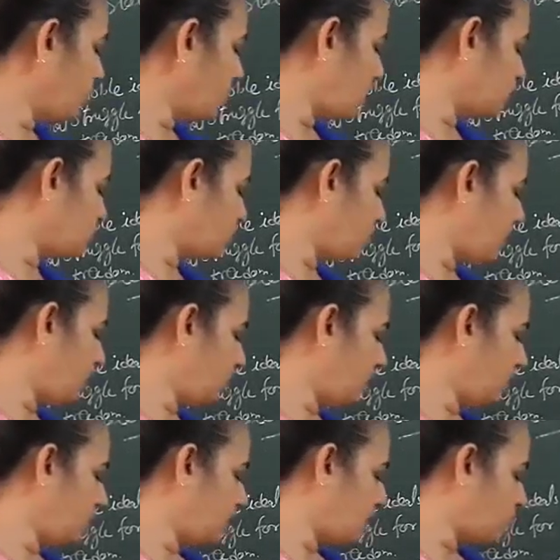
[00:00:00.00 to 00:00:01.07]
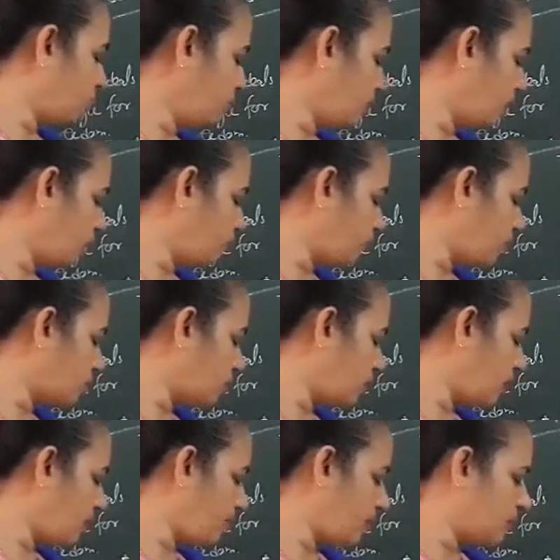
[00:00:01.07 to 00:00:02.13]
also maintain their good health for the
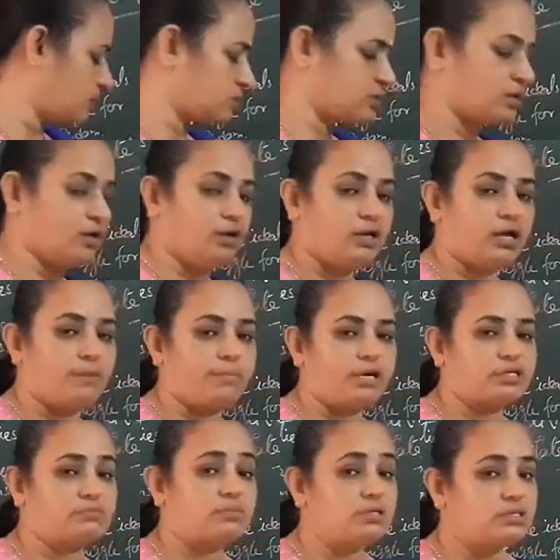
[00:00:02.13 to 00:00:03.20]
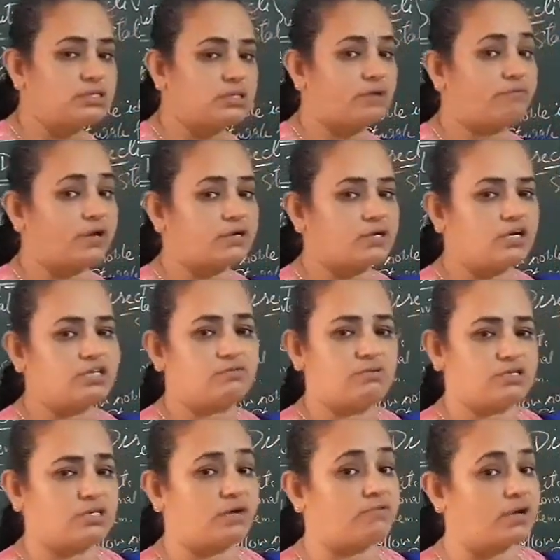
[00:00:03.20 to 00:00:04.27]
laborers. Laborers means the workers
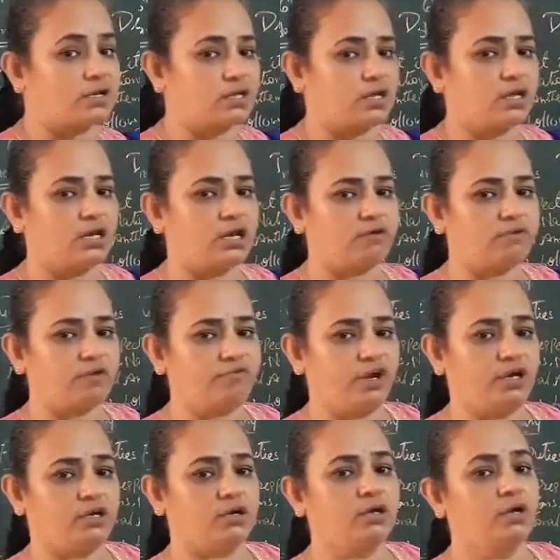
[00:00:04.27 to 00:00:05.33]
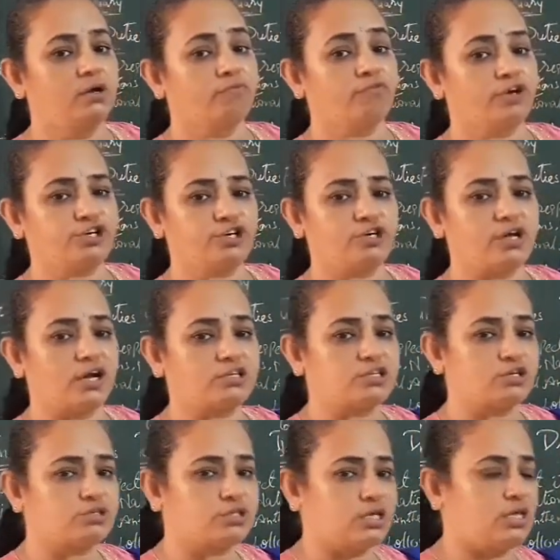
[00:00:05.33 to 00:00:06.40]
which are working in our field. We should
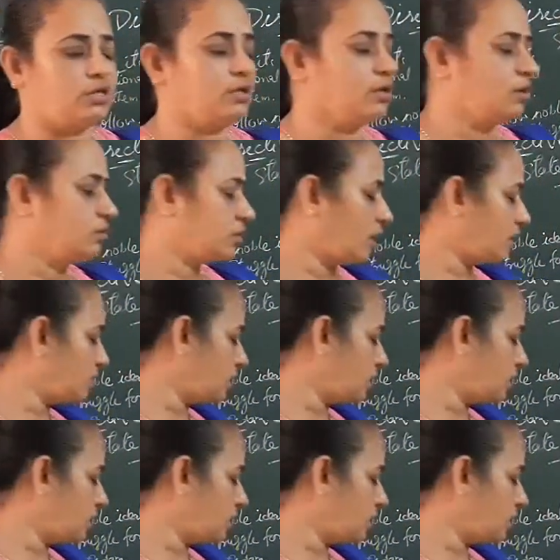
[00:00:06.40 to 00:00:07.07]
also see that